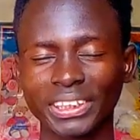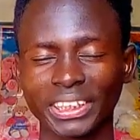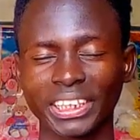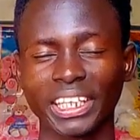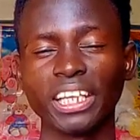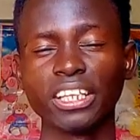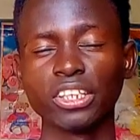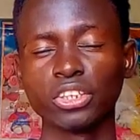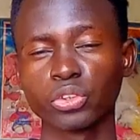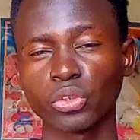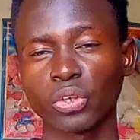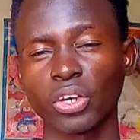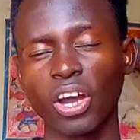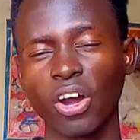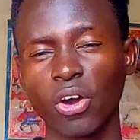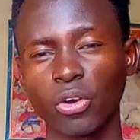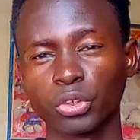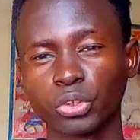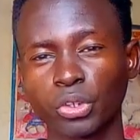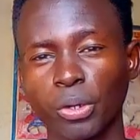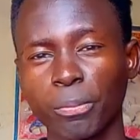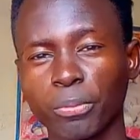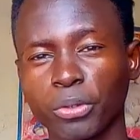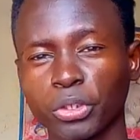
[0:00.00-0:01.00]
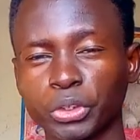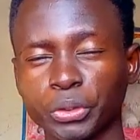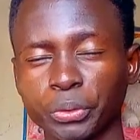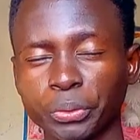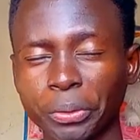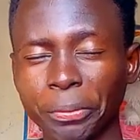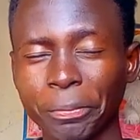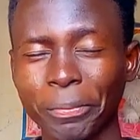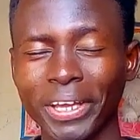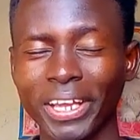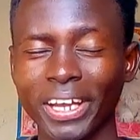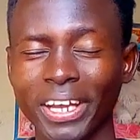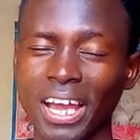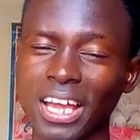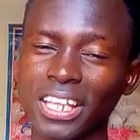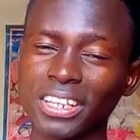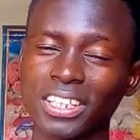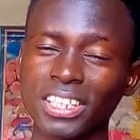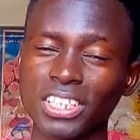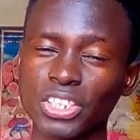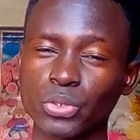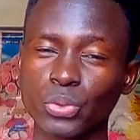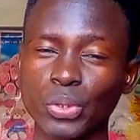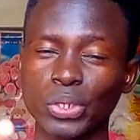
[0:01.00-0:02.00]
skills on how to approach women,
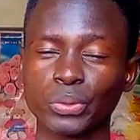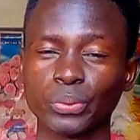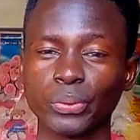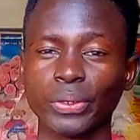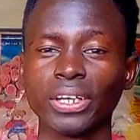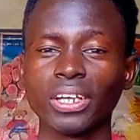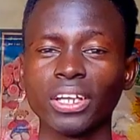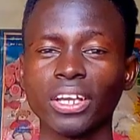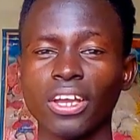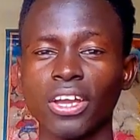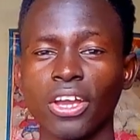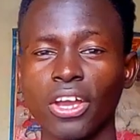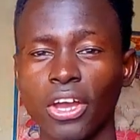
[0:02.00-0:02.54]
and this is what will